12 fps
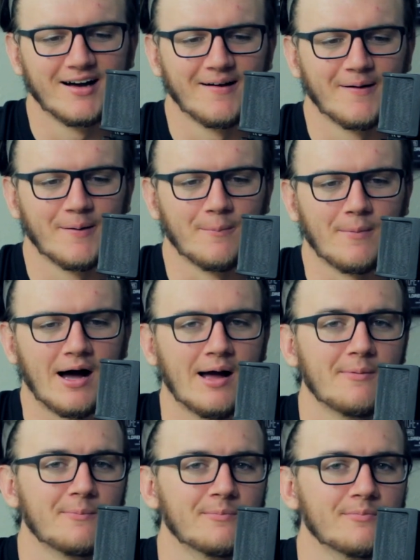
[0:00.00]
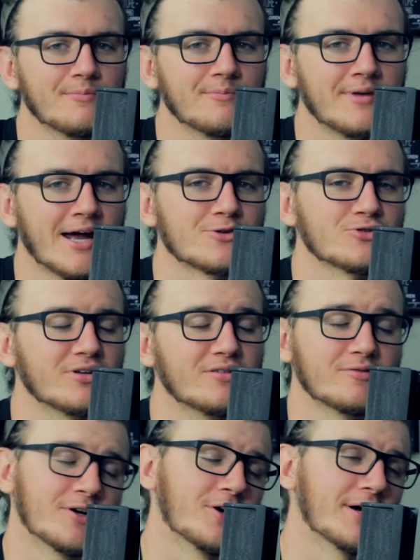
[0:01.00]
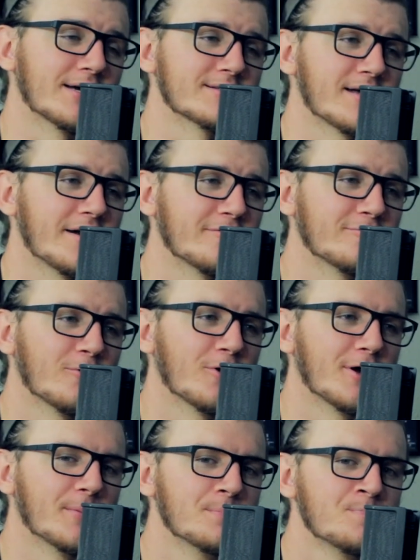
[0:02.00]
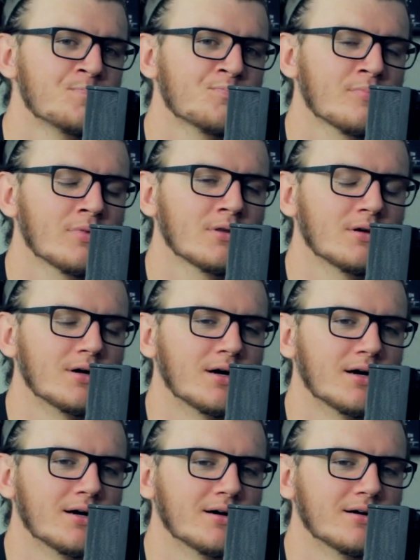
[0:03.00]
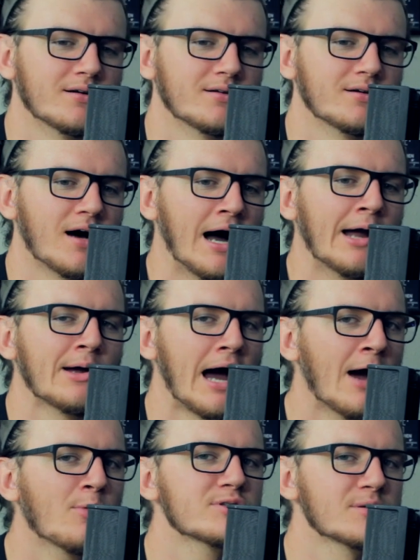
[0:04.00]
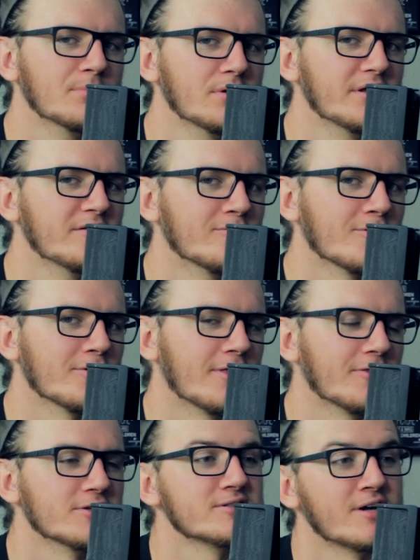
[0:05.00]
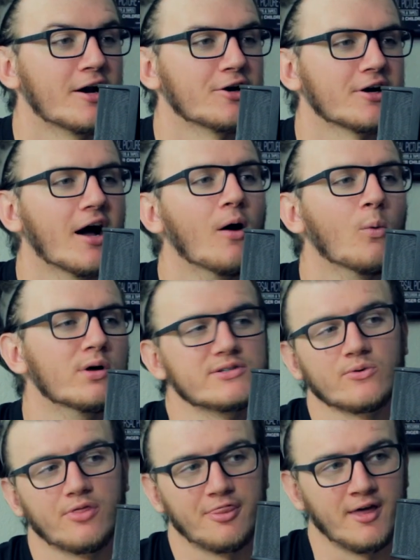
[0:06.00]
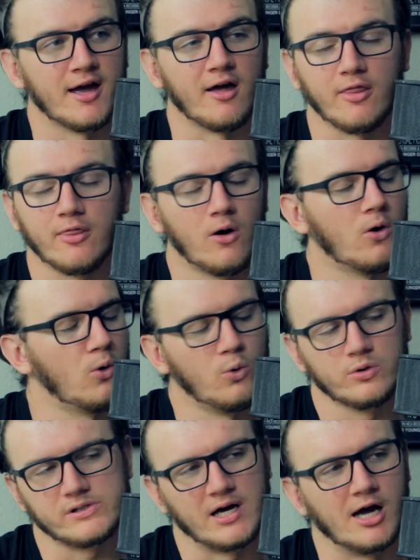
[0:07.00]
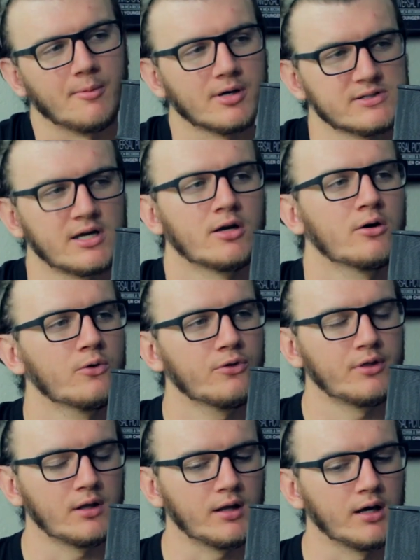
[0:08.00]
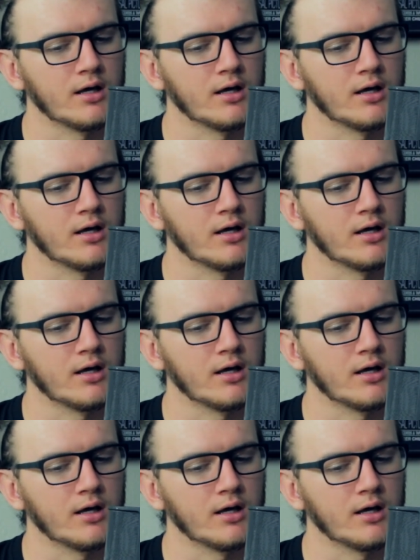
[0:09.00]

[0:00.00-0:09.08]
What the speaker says: I'm naturally very excited for it. I was a believer that the Snyder Cut was a thing the whole time, because I know that